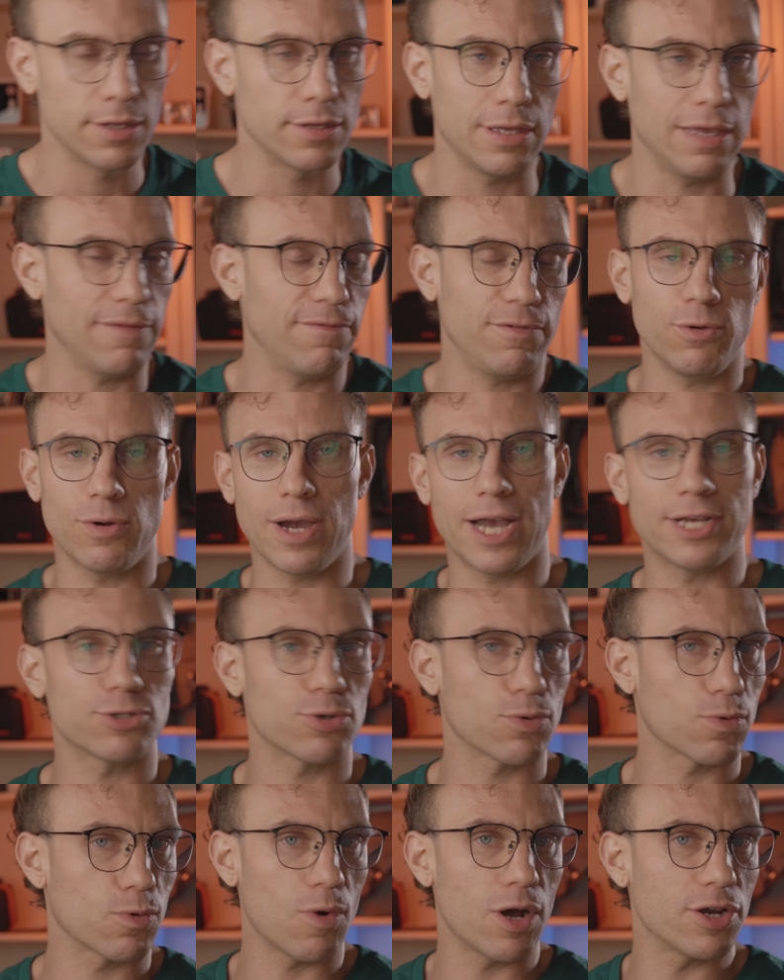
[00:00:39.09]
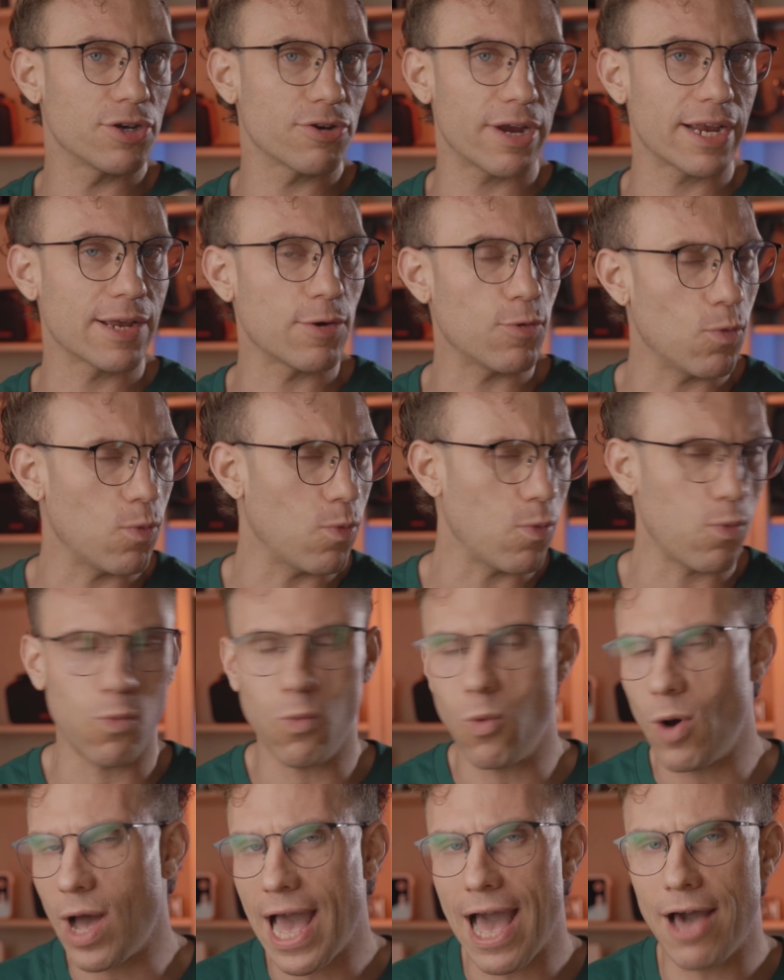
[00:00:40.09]
If you guys are
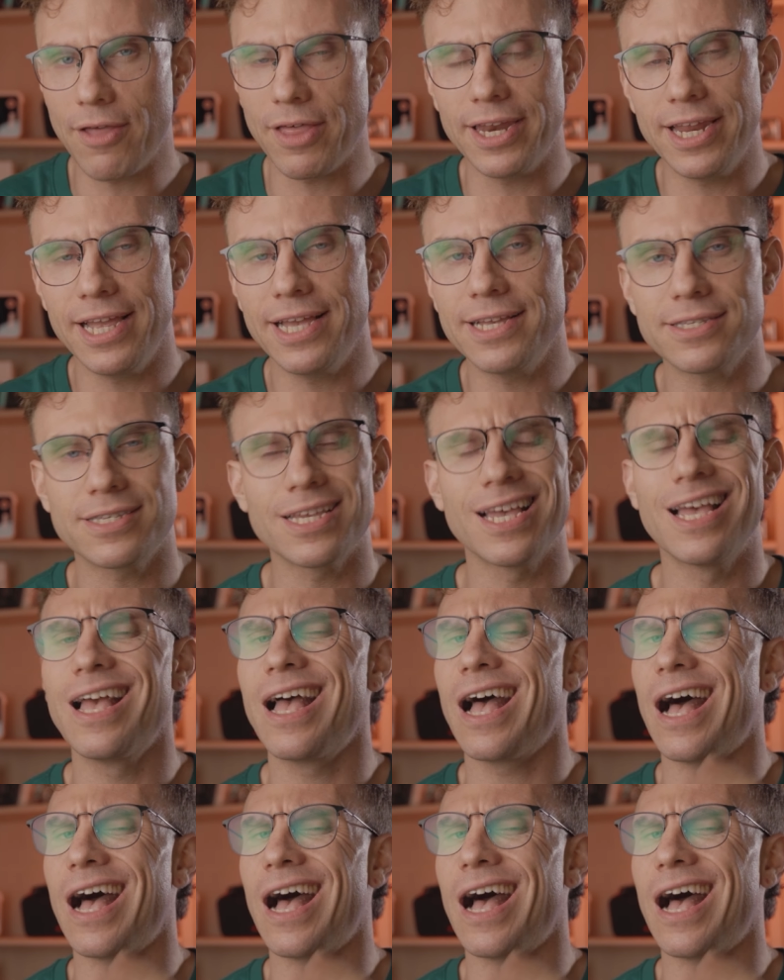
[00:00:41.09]
wondering how that is,